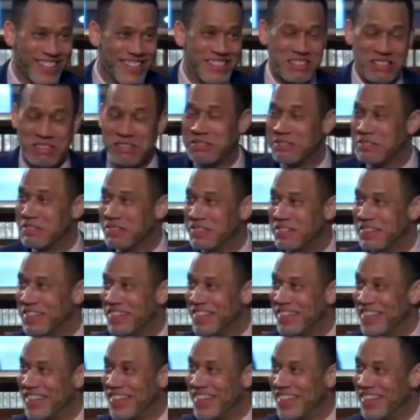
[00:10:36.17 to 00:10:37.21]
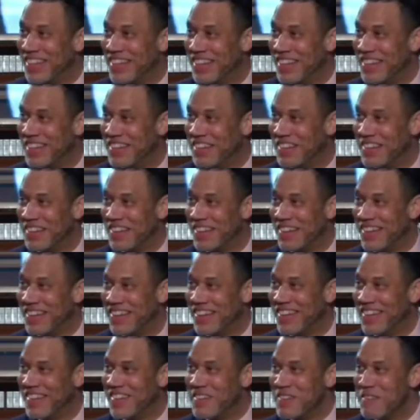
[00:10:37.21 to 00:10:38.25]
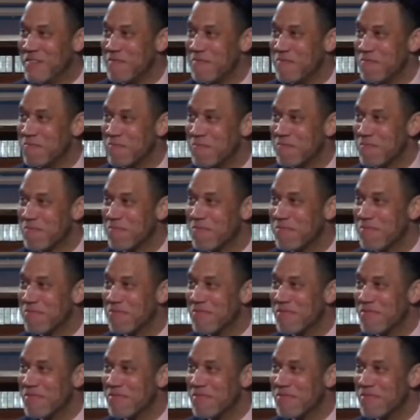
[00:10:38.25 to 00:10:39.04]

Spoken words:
(silence)